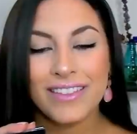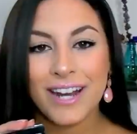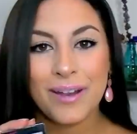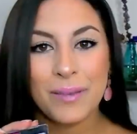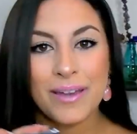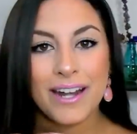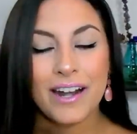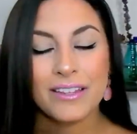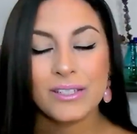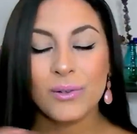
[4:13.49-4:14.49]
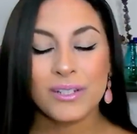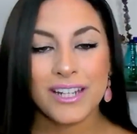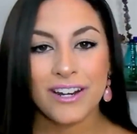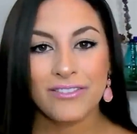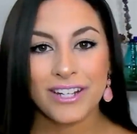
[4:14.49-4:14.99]
that I recommend out of this whole
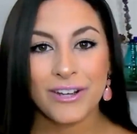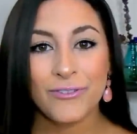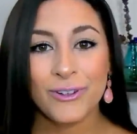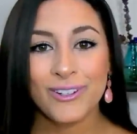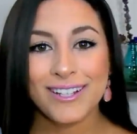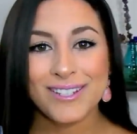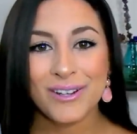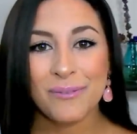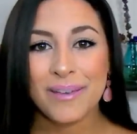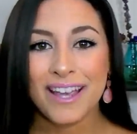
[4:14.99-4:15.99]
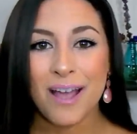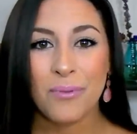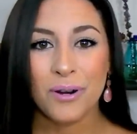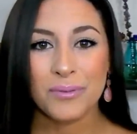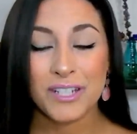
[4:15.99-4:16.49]
entire video for you guys to go pick up
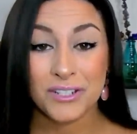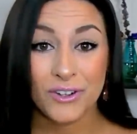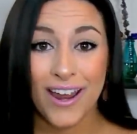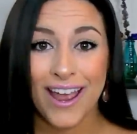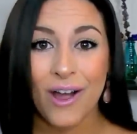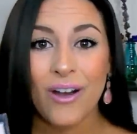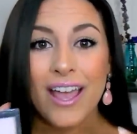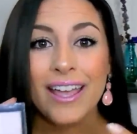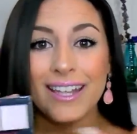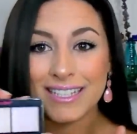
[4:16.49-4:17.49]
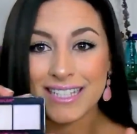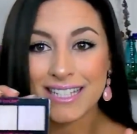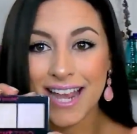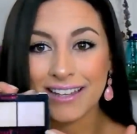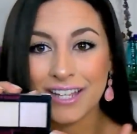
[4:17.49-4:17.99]
or to try out. It's
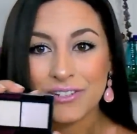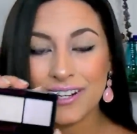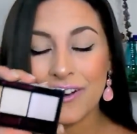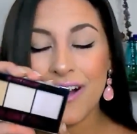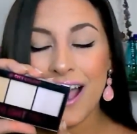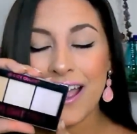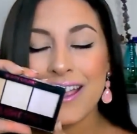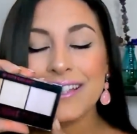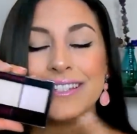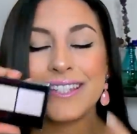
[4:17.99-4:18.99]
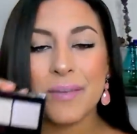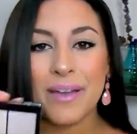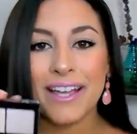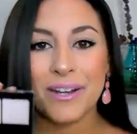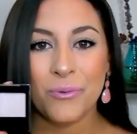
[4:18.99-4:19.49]
this highlight trio. I stand
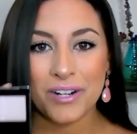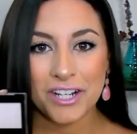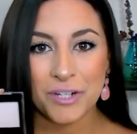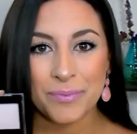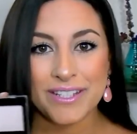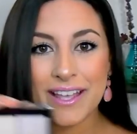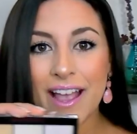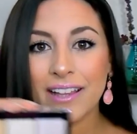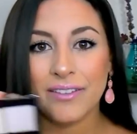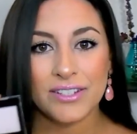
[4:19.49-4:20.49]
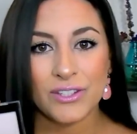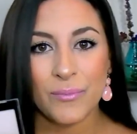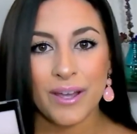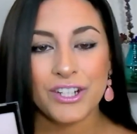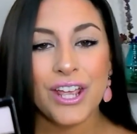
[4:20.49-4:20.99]
behind it one hundred percent. I love it so
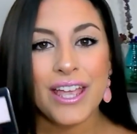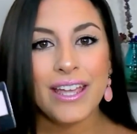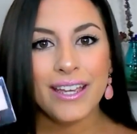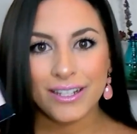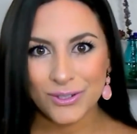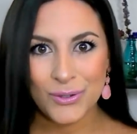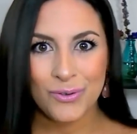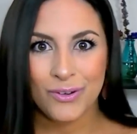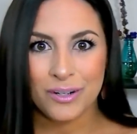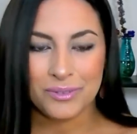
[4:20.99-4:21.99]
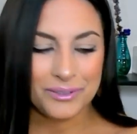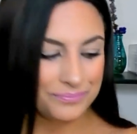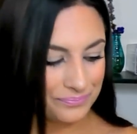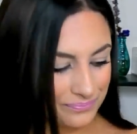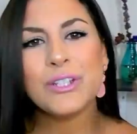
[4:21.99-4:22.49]
much, and it's so affordable.
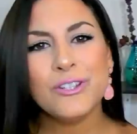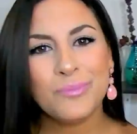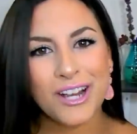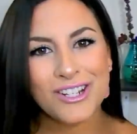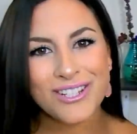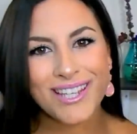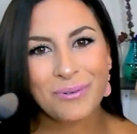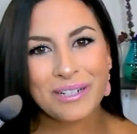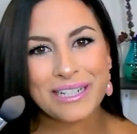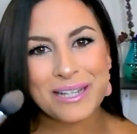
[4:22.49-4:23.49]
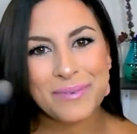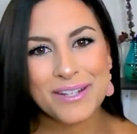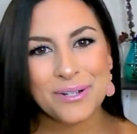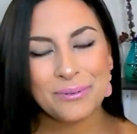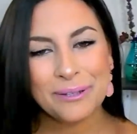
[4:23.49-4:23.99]
Two brushes that I wanted to
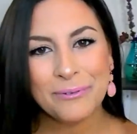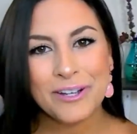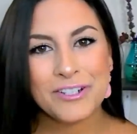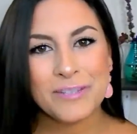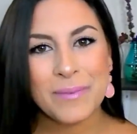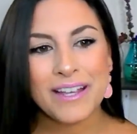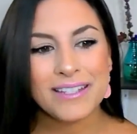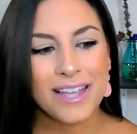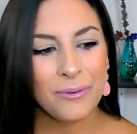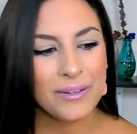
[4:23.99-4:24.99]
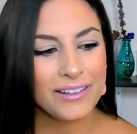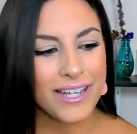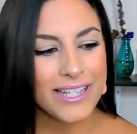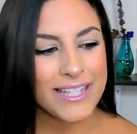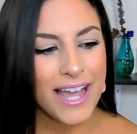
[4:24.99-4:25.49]
mention really quick, just because I
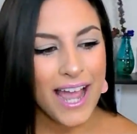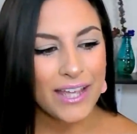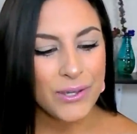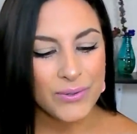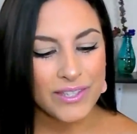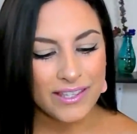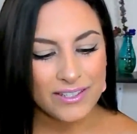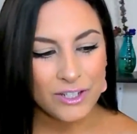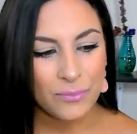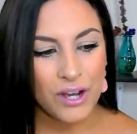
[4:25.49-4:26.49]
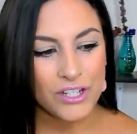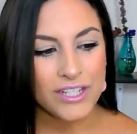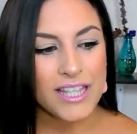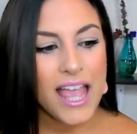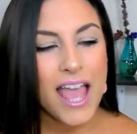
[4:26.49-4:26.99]
realize that I use these two
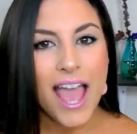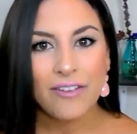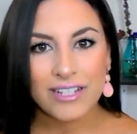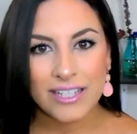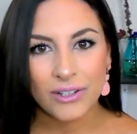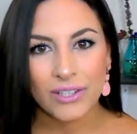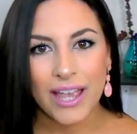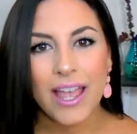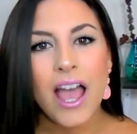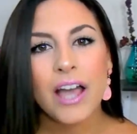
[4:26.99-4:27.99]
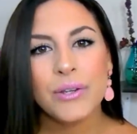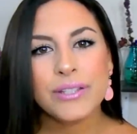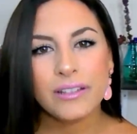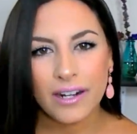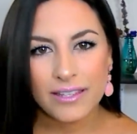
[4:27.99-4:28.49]
brushes every single day. I use
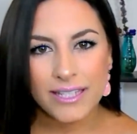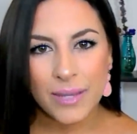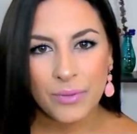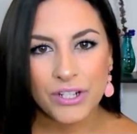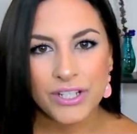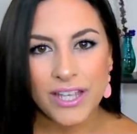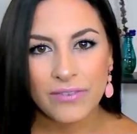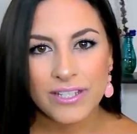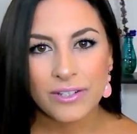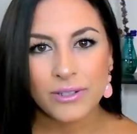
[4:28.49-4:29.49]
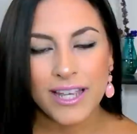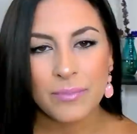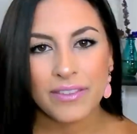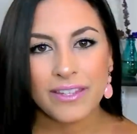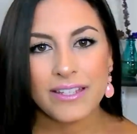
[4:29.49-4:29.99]
a lot of the same brushes every single day,
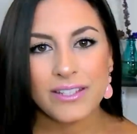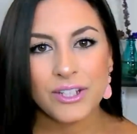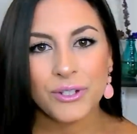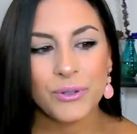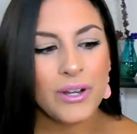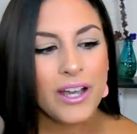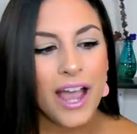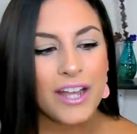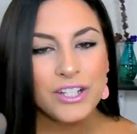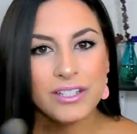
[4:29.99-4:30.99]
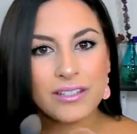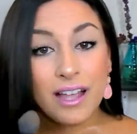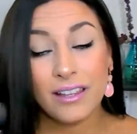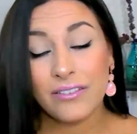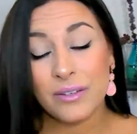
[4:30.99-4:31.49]
but these two, I just,
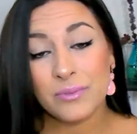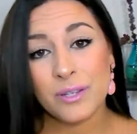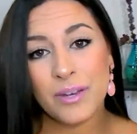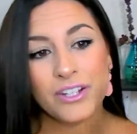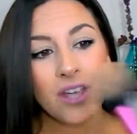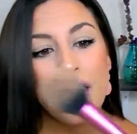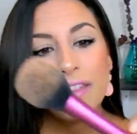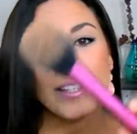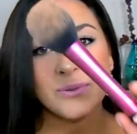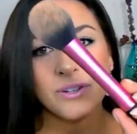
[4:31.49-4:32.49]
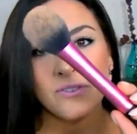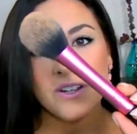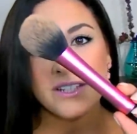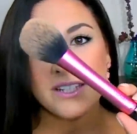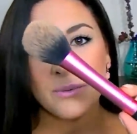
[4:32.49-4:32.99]
I love them so much. This one
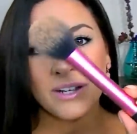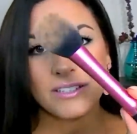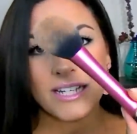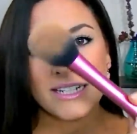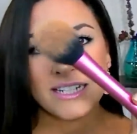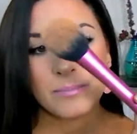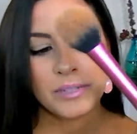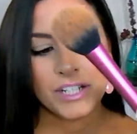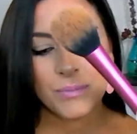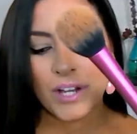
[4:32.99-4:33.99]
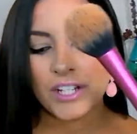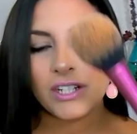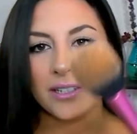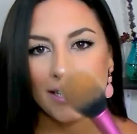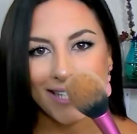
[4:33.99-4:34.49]
first is a Real Techniques blush brush.
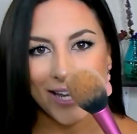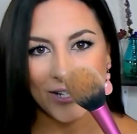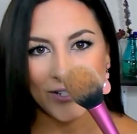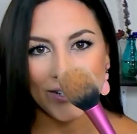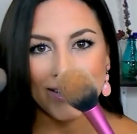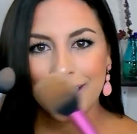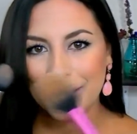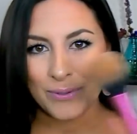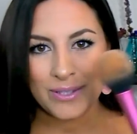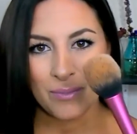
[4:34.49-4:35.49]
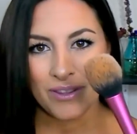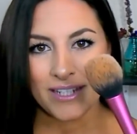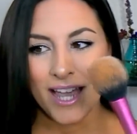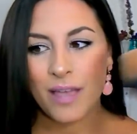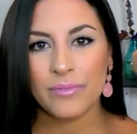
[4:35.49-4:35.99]
Yes, they are dirty. I use them all the
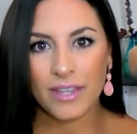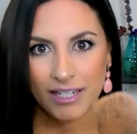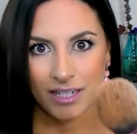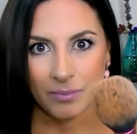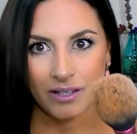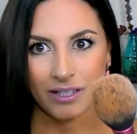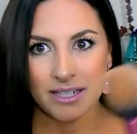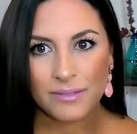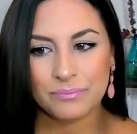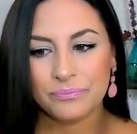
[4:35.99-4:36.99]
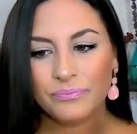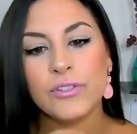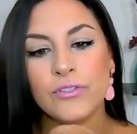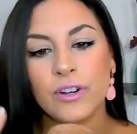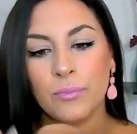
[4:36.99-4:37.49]
time. They need to be cleaned. I
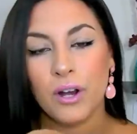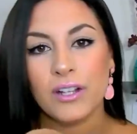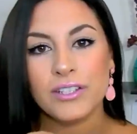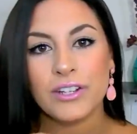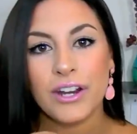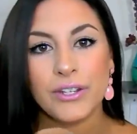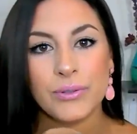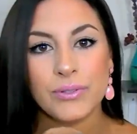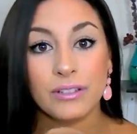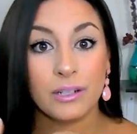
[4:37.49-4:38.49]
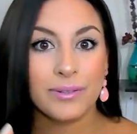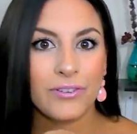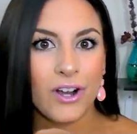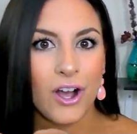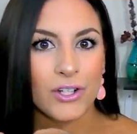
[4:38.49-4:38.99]
use for bronzer, I use a little bit
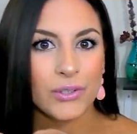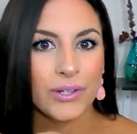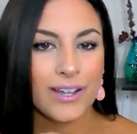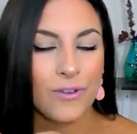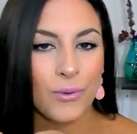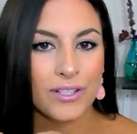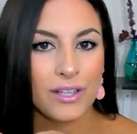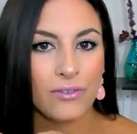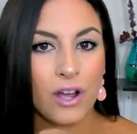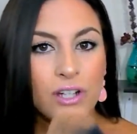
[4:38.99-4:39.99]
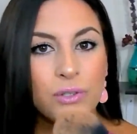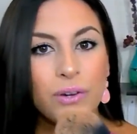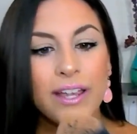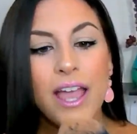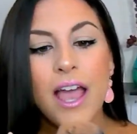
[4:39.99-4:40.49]
for contouring if I want a soft
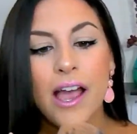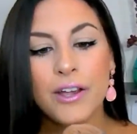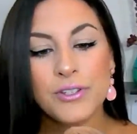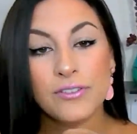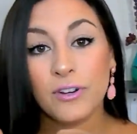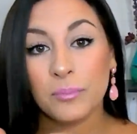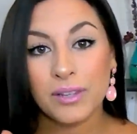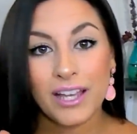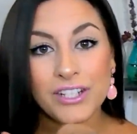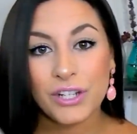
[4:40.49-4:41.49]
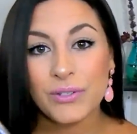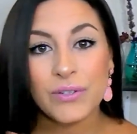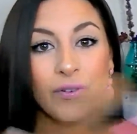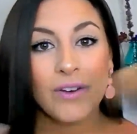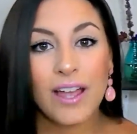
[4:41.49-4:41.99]
contouring, I use it for blush, I use
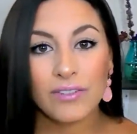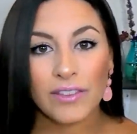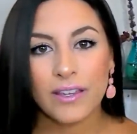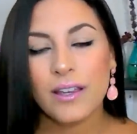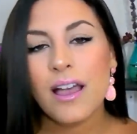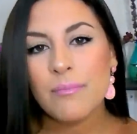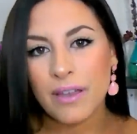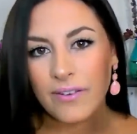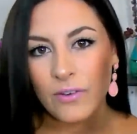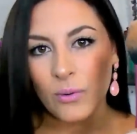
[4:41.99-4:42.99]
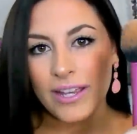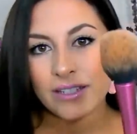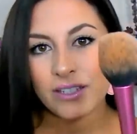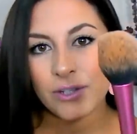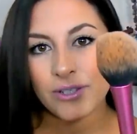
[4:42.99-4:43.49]
it for everything. My favorite way
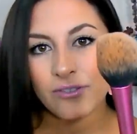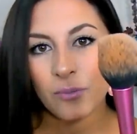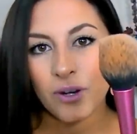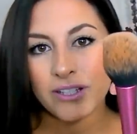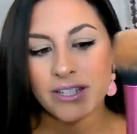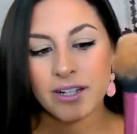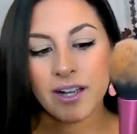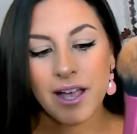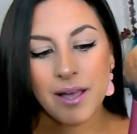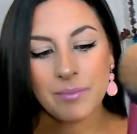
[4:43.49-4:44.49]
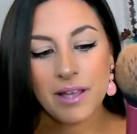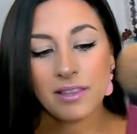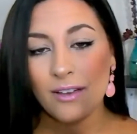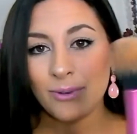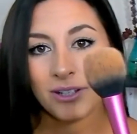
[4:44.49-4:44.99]
is to use it for bronzer. Um, I
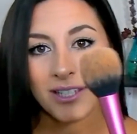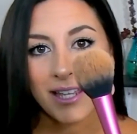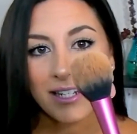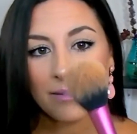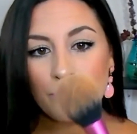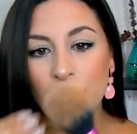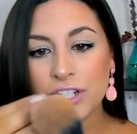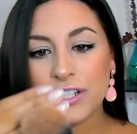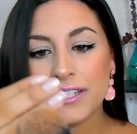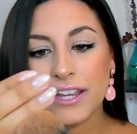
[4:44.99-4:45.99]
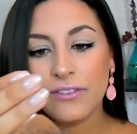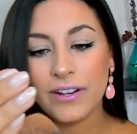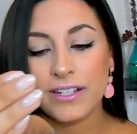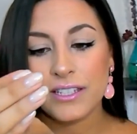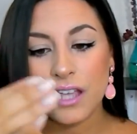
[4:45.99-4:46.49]
love Real Technique brushes, they are
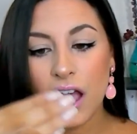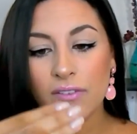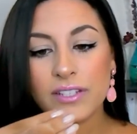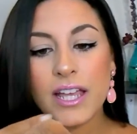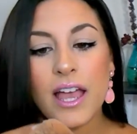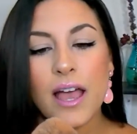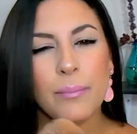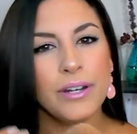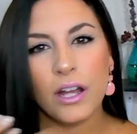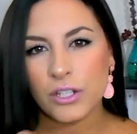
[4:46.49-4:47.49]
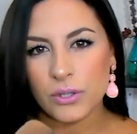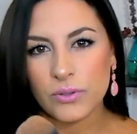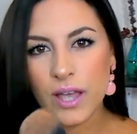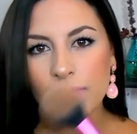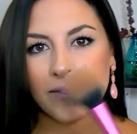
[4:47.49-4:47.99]
very soft, but not too
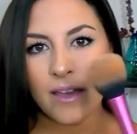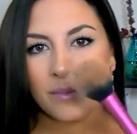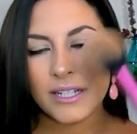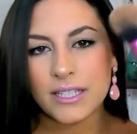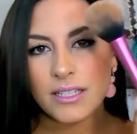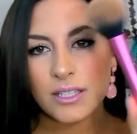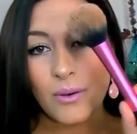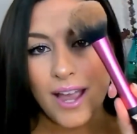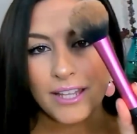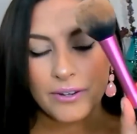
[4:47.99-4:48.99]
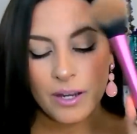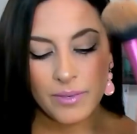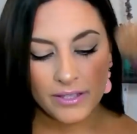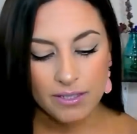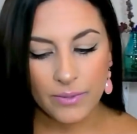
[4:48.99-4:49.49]
soft if that makes sense, so highly
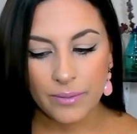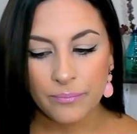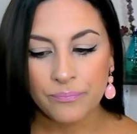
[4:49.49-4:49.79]
recommend this one.